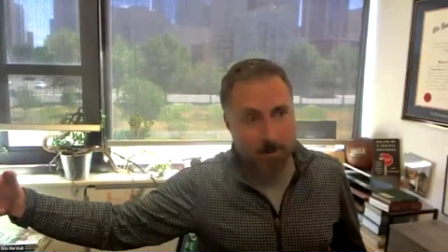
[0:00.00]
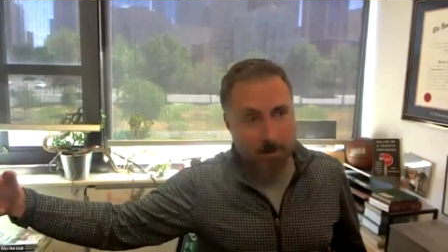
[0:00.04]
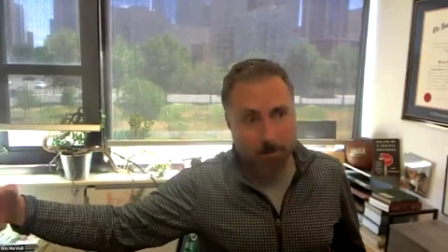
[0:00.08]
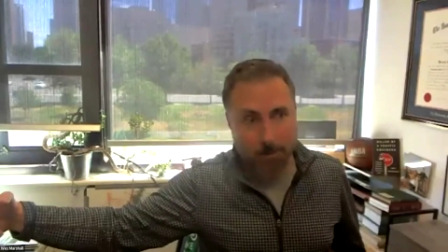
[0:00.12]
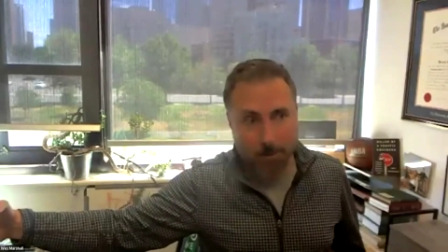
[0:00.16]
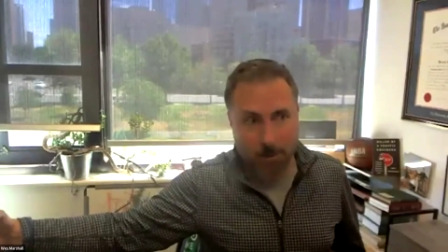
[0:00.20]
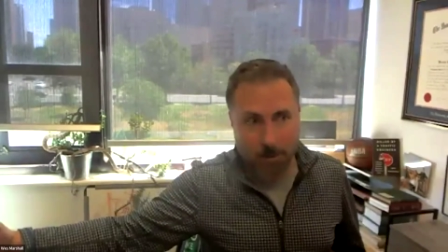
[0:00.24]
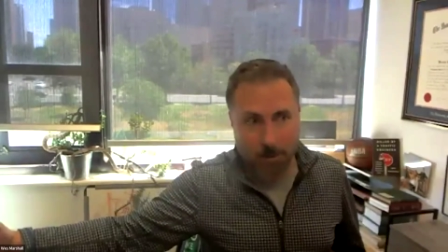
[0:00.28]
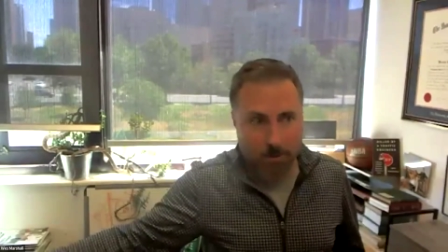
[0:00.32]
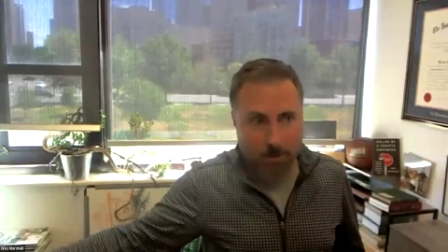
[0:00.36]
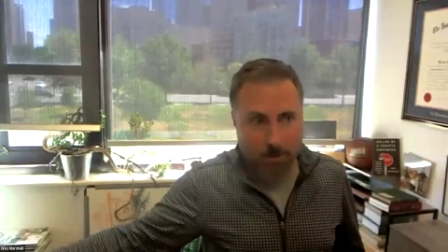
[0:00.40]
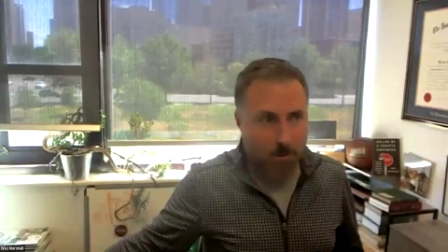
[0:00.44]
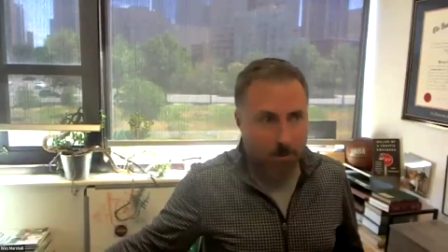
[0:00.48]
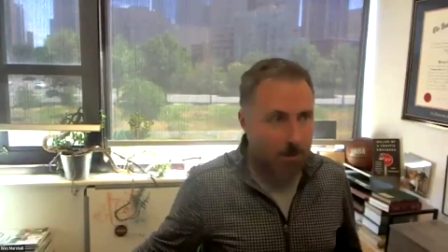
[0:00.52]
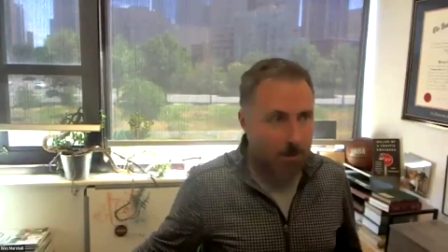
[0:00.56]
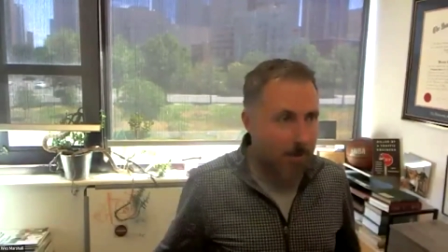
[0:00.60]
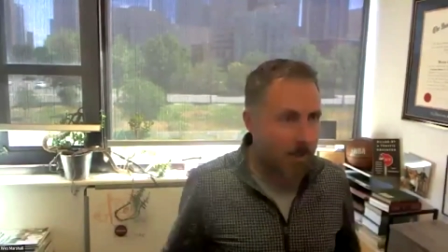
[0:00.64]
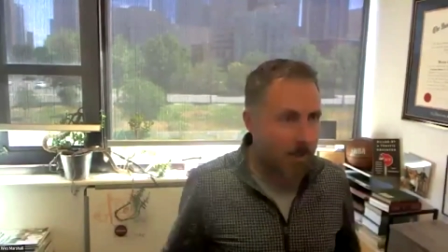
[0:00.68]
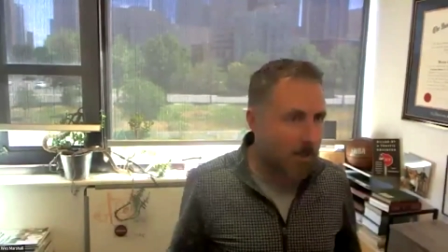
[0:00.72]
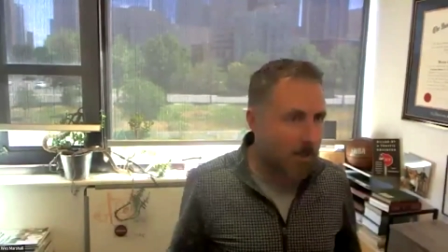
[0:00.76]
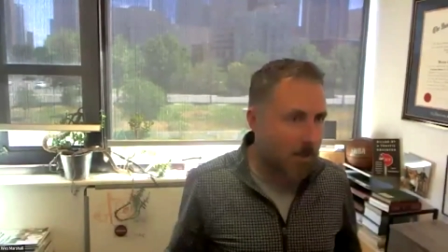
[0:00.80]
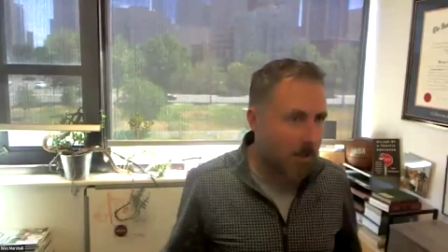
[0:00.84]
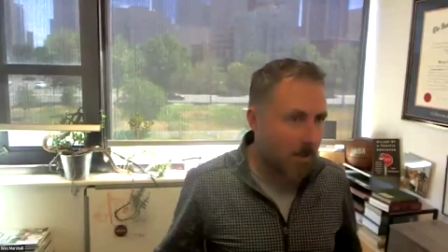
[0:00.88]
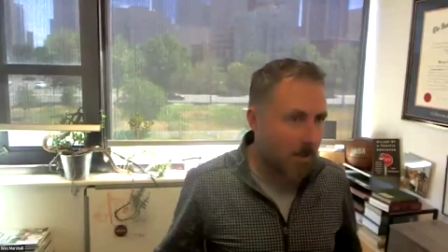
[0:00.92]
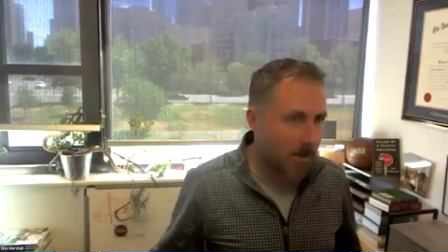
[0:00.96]
But it's a lot
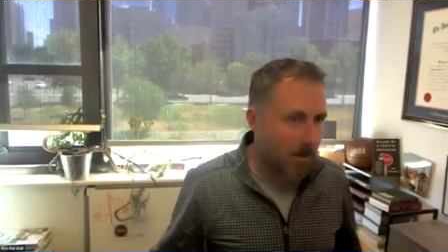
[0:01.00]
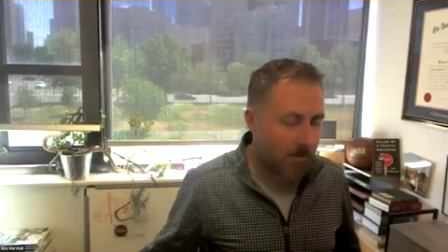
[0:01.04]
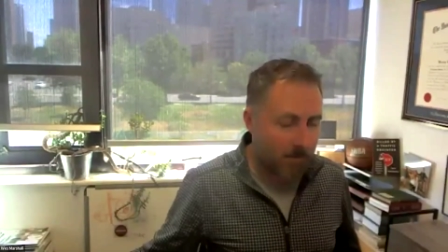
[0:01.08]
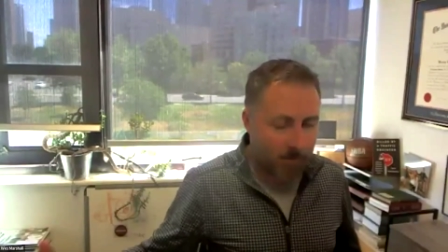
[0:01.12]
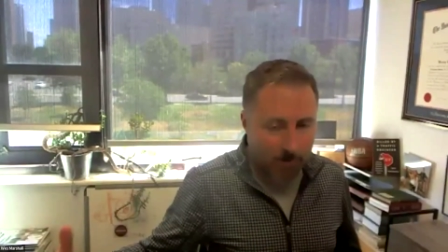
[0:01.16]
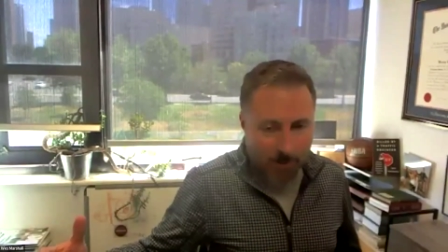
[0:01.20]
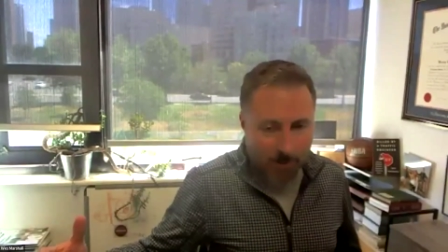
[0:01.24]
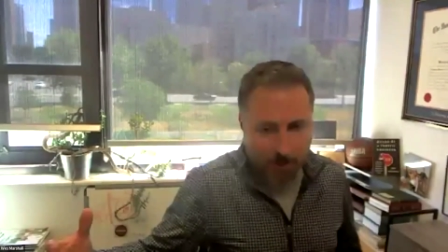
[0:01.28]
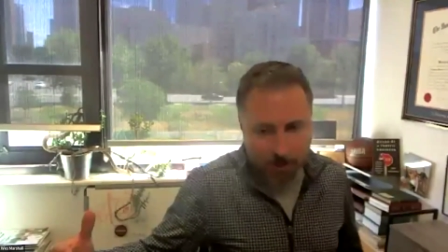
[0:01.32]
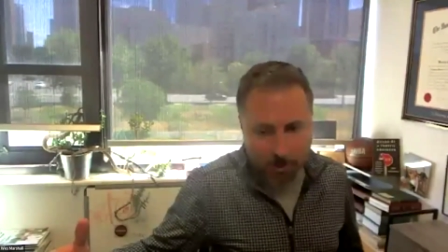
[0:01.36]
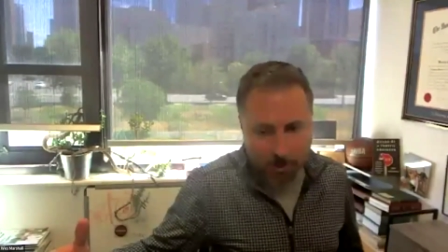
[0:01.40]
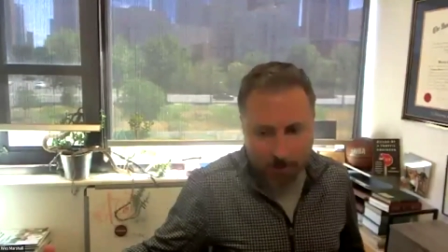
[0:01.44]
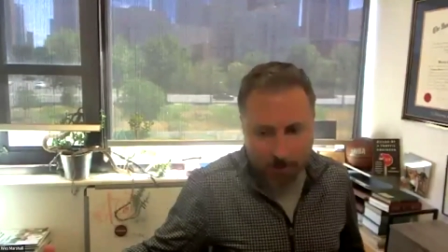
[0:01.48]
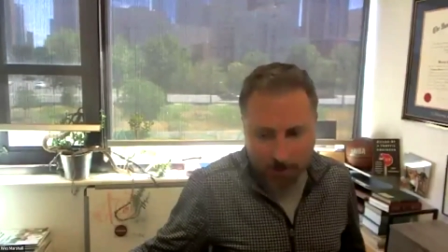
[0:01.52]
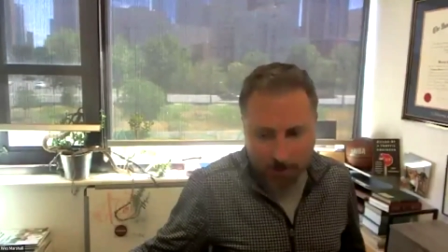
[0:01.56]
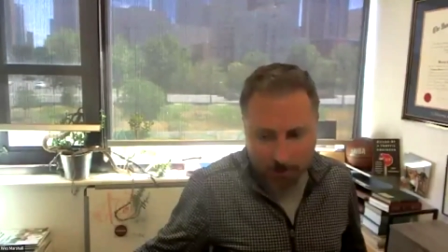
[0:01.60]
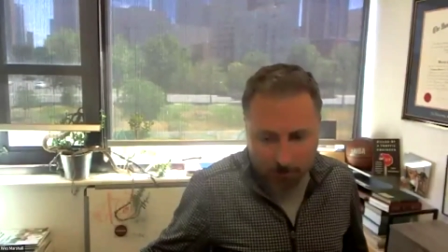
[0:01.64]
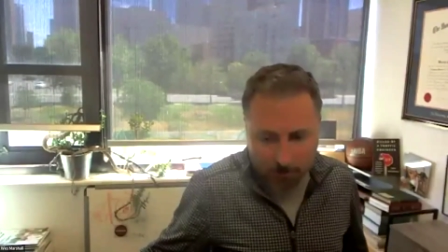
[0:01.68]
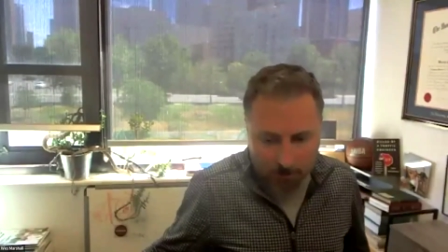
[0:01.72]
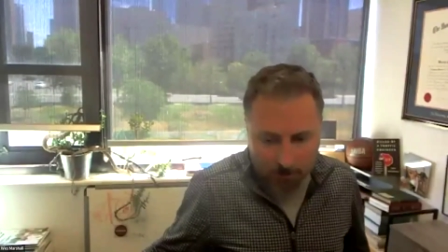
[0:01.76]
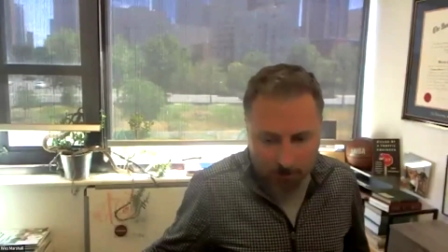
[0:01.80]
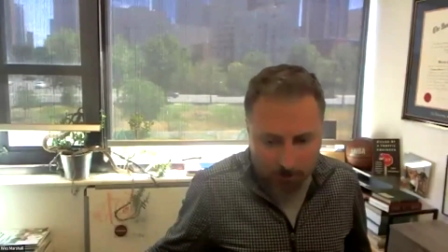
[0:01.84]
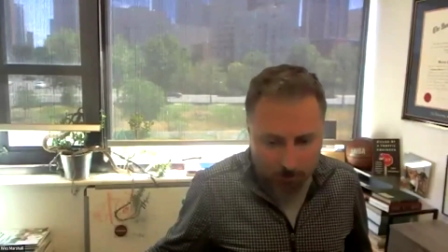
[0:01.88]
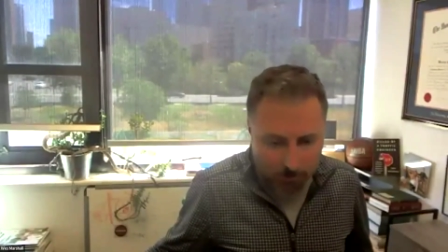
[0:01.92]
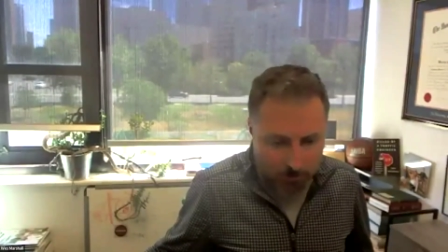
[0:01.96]
easier for an engineer
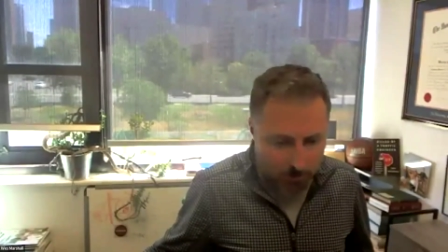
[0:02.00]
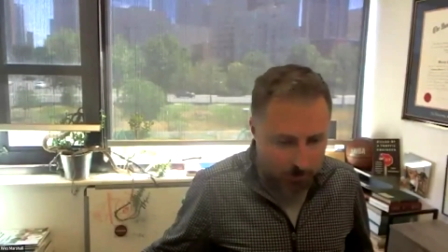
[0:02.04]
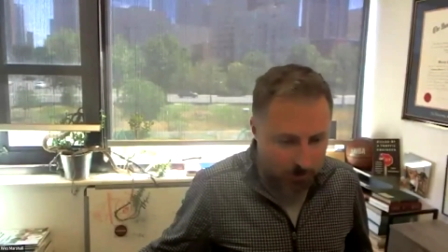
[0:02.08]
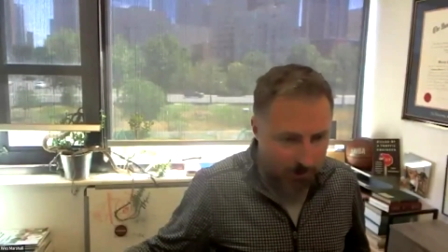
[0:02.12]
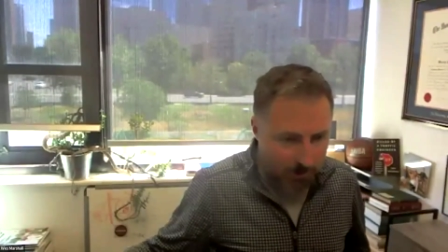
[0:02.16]
to use the